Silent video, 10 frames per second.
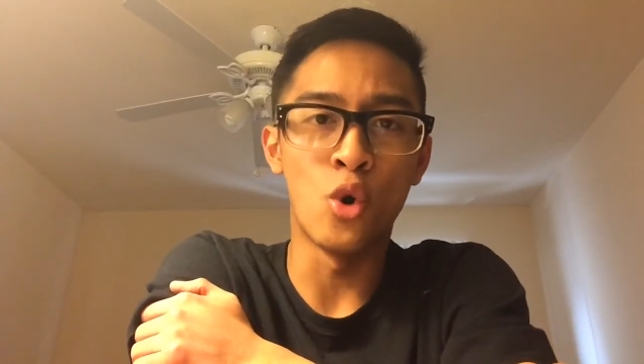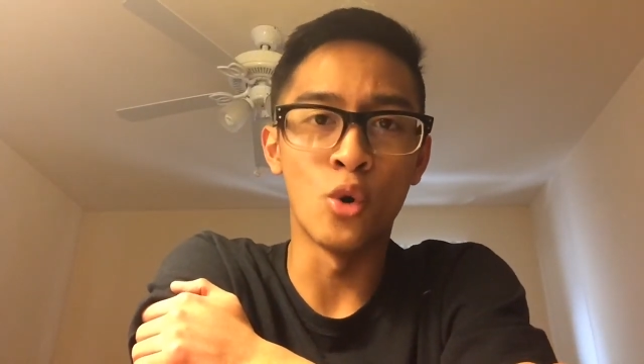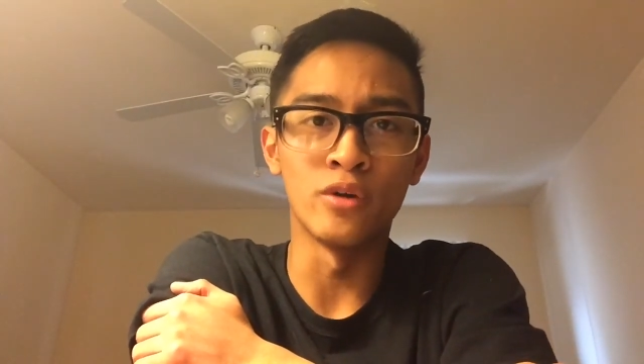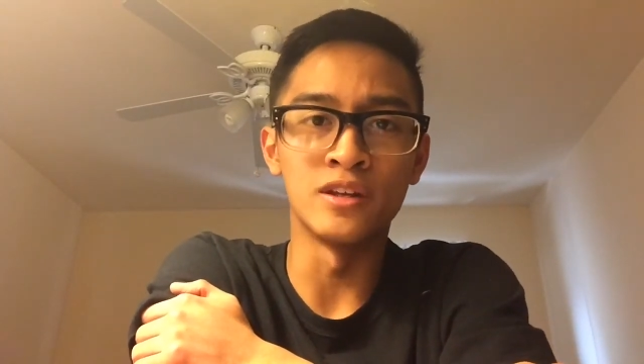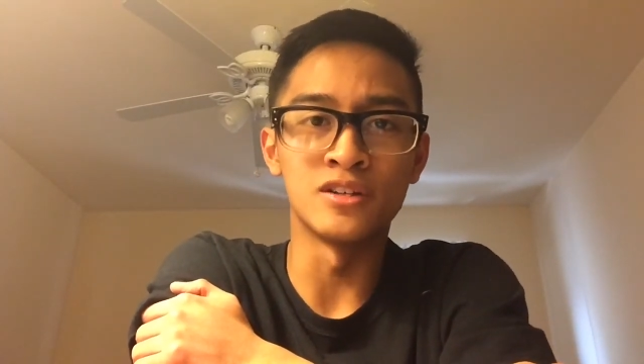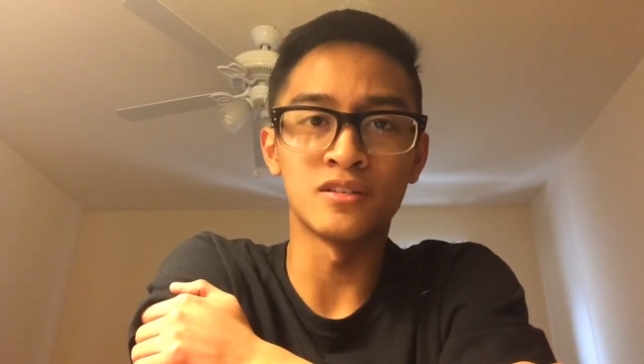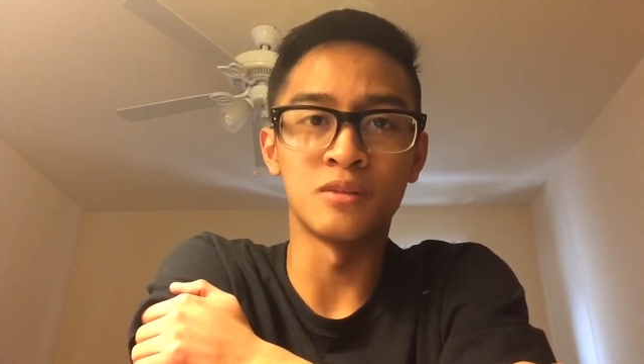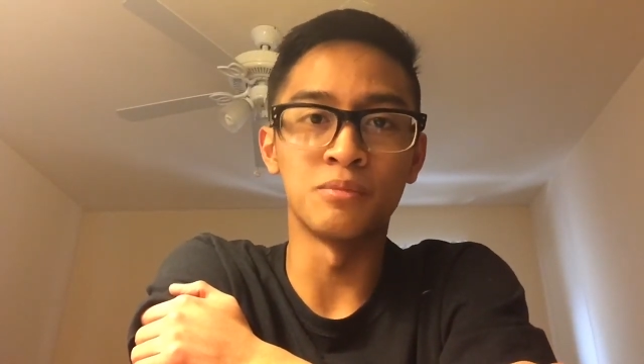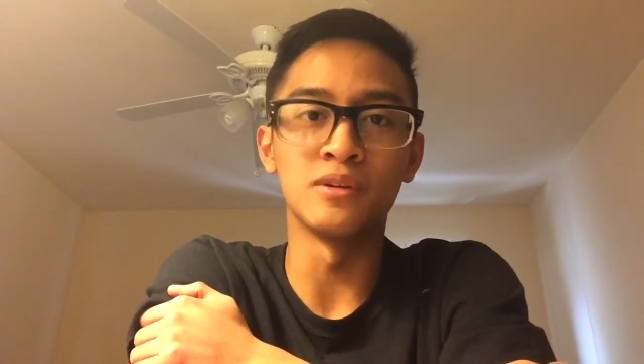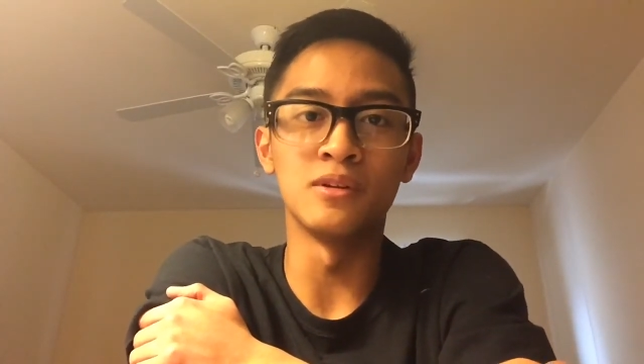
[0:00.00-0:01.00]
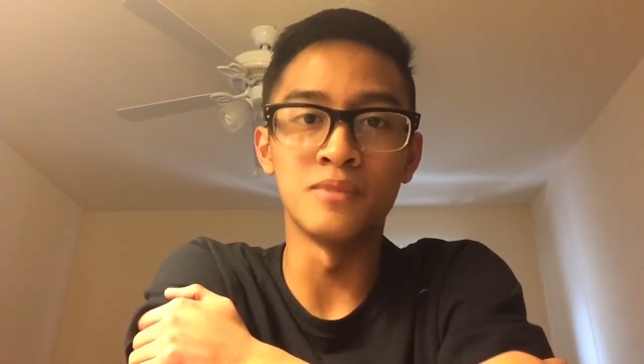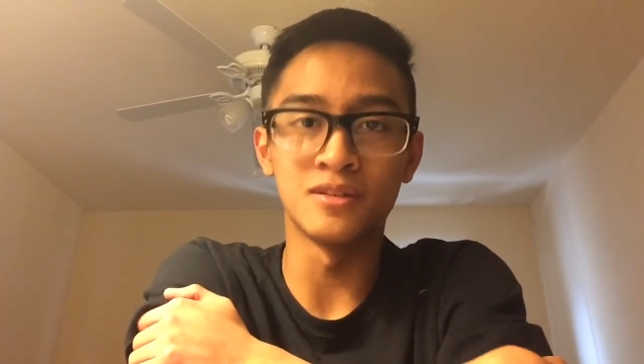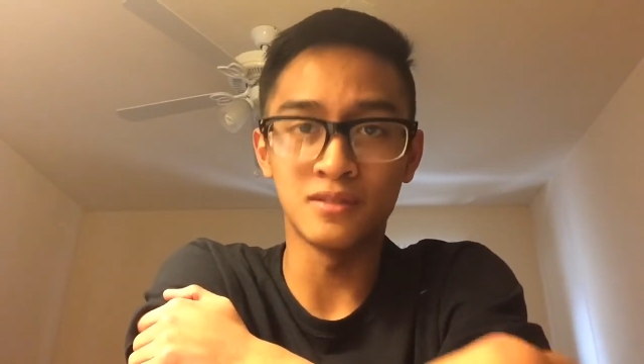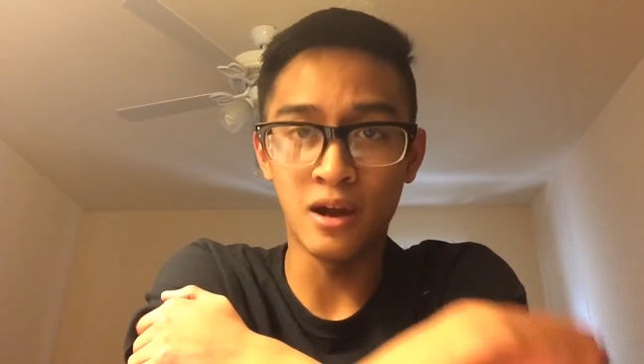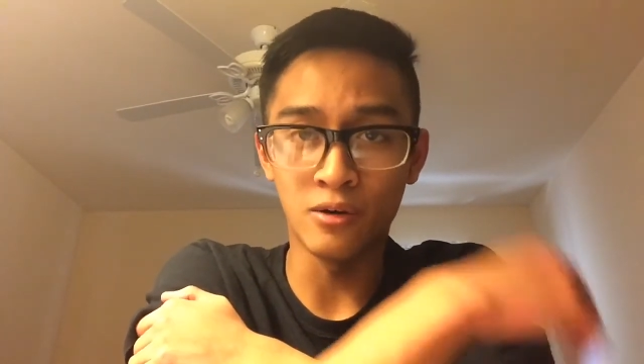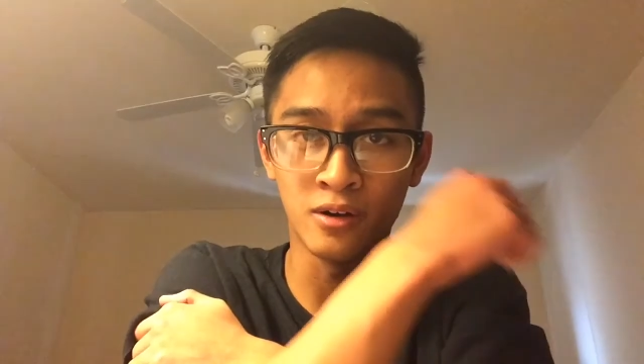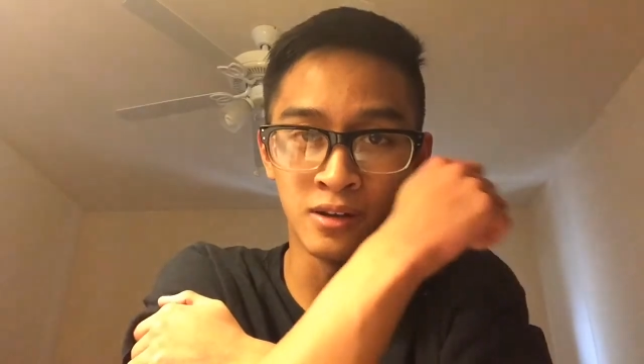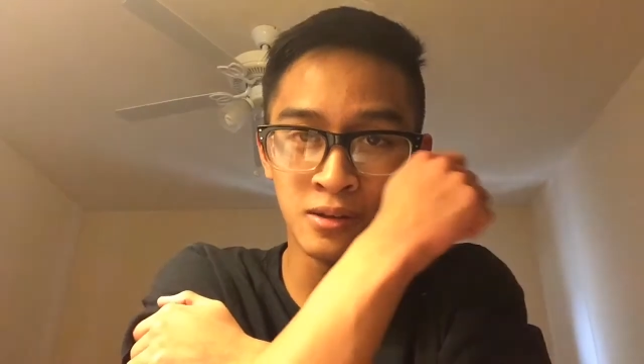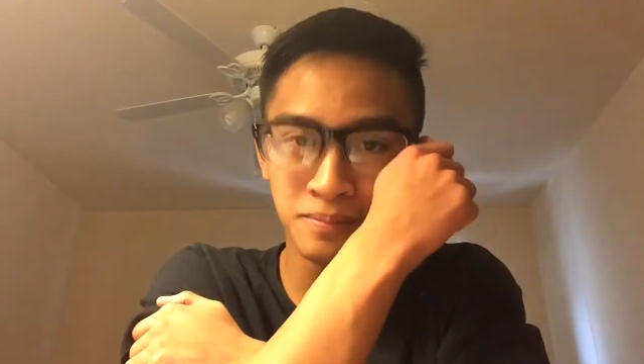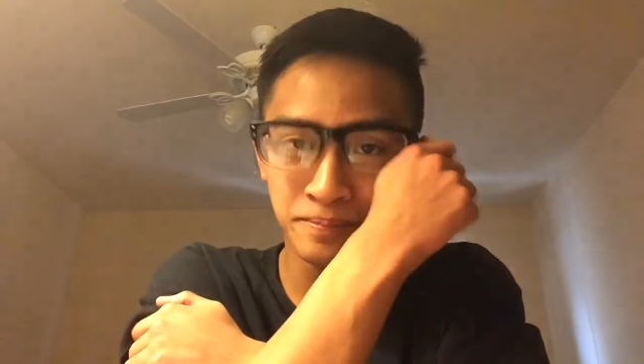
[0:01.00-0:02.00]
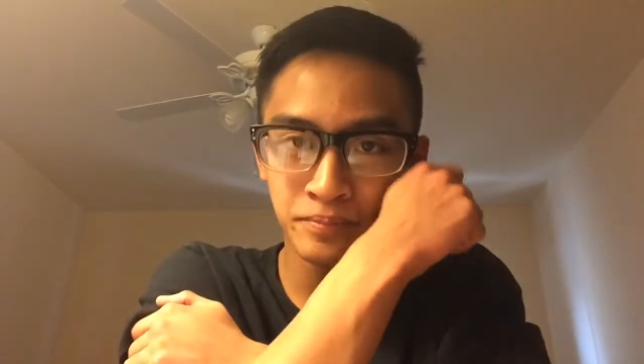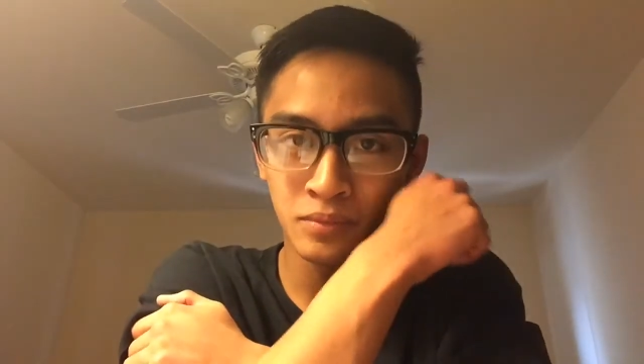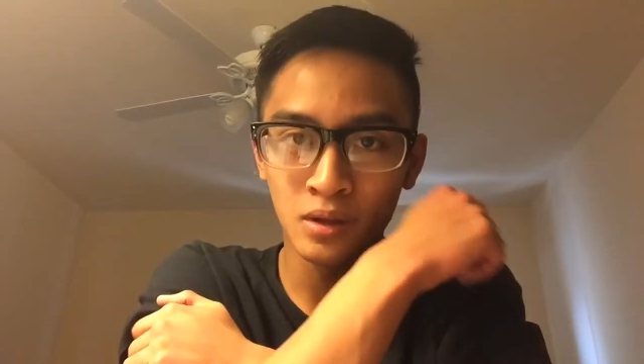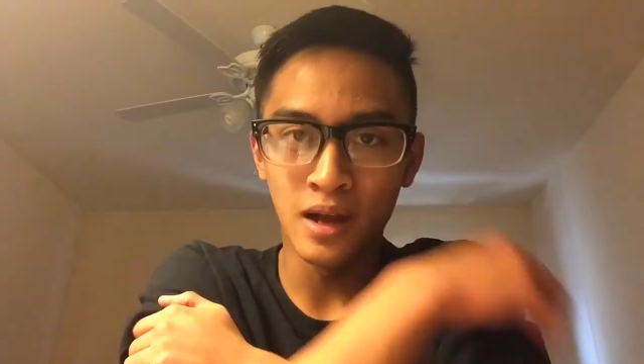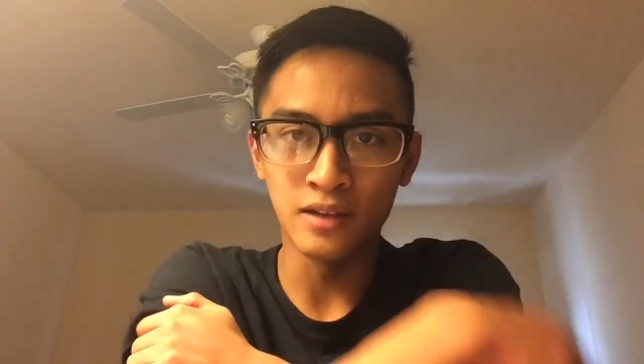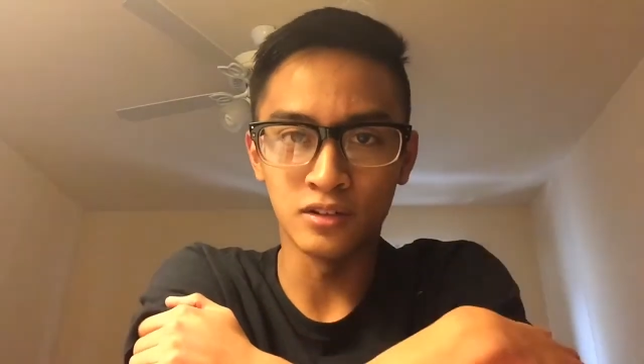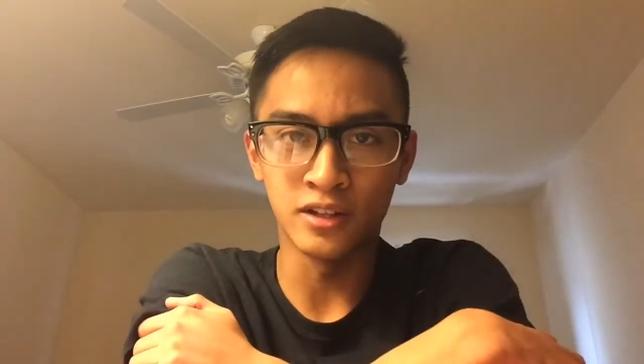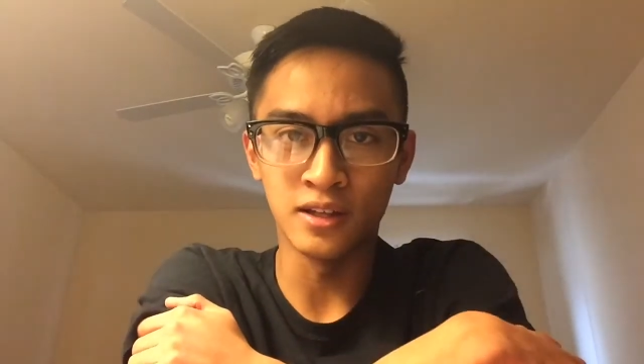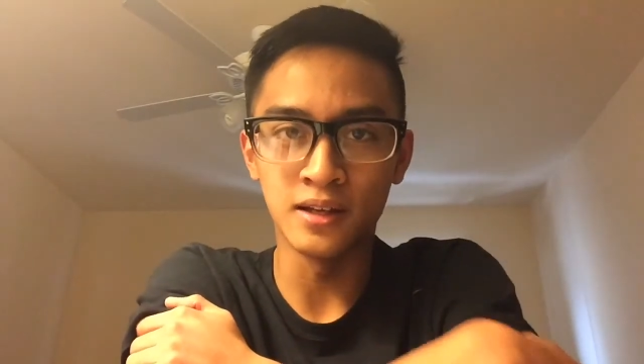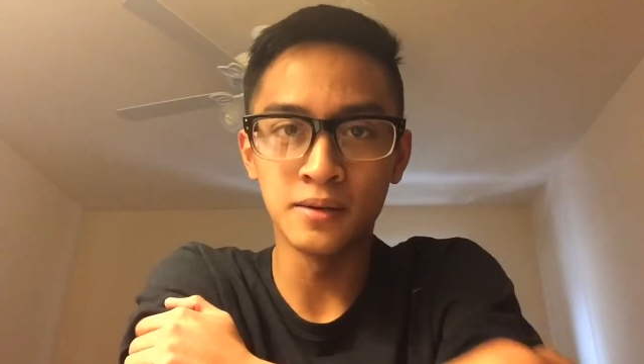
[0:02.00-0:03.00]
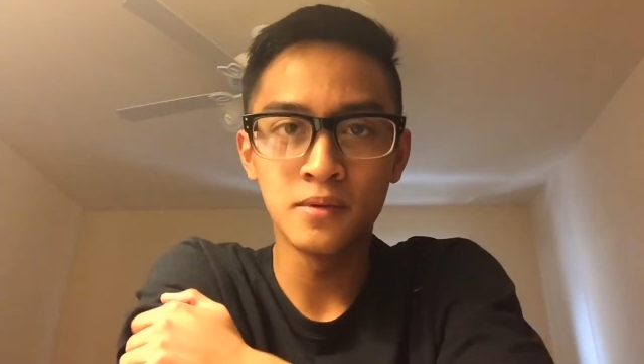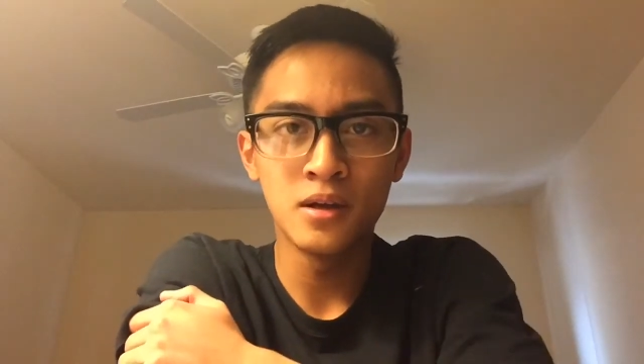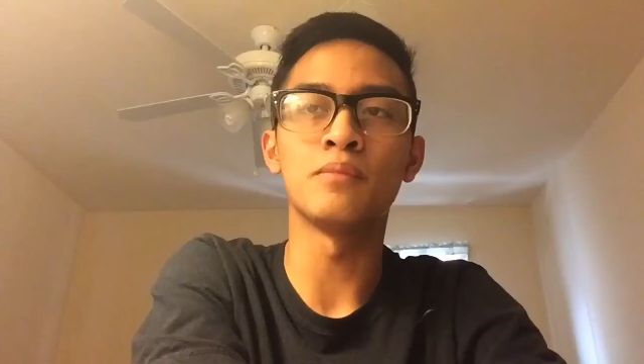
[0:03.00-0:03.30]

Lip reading: or they just completely missed out on it as a kid.